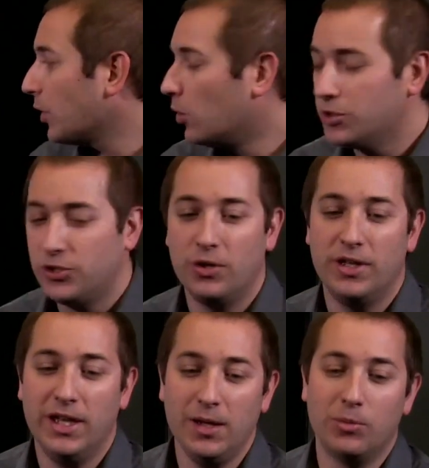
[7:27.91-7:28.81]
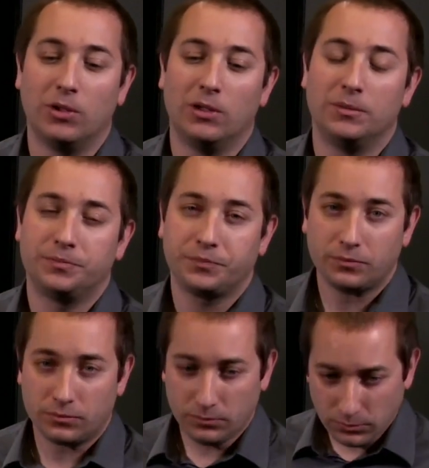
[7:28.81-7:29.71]
also enable
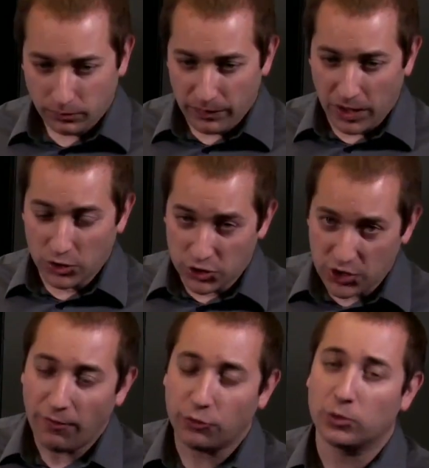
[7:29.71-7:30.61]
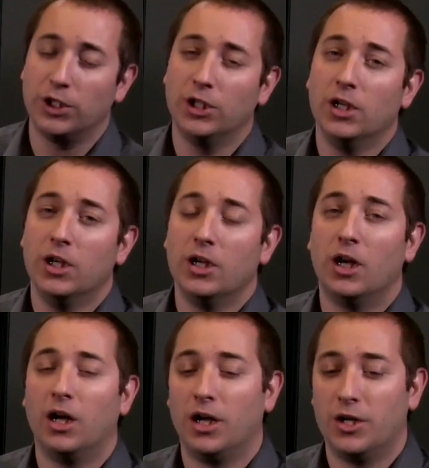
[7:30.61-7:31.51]
the software
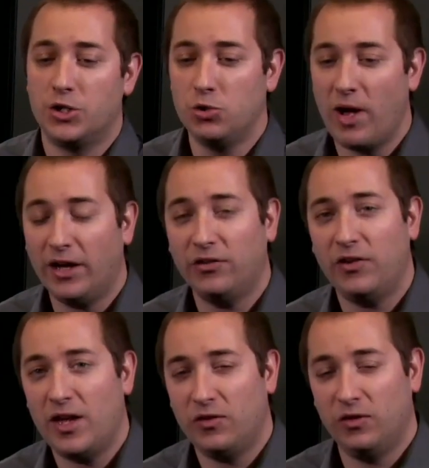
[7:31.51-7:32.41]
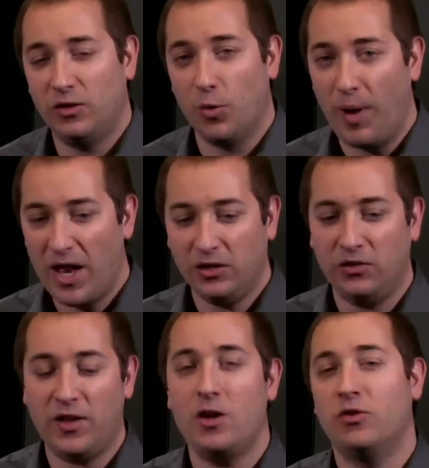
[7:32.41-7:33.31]
to access the pending
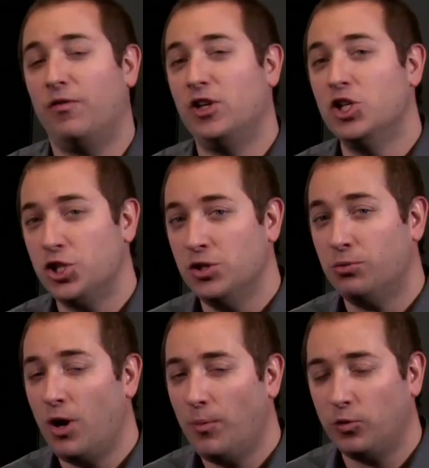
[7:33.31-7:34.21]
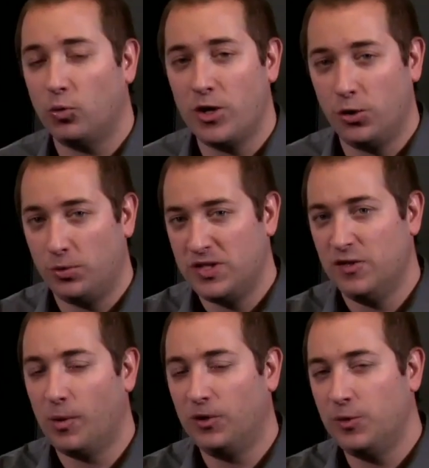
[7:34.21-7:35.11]
status of each interrupt. So when you
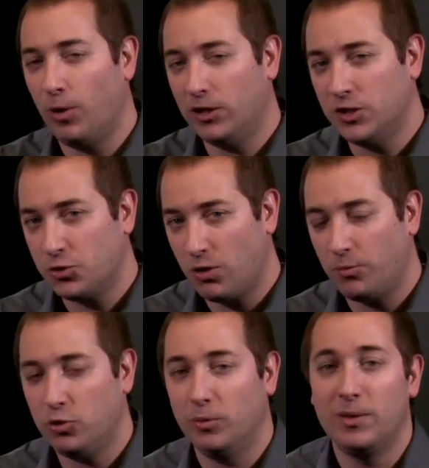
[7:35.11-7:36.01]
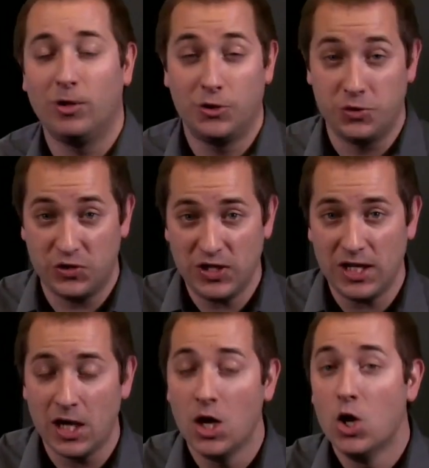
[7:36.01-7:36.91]
receive multiple interrupts, you'll be able to
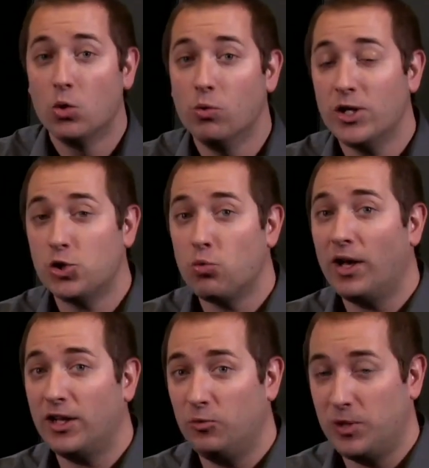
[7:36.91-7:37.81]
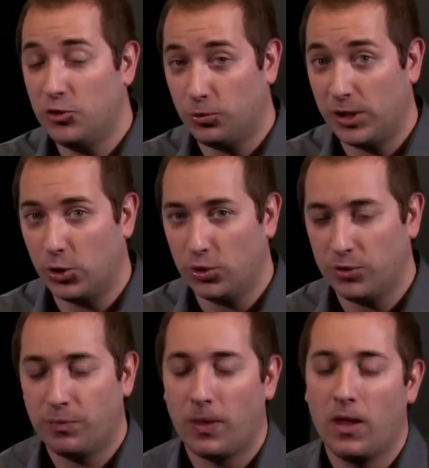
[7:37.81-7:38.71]
see which one has been triggered.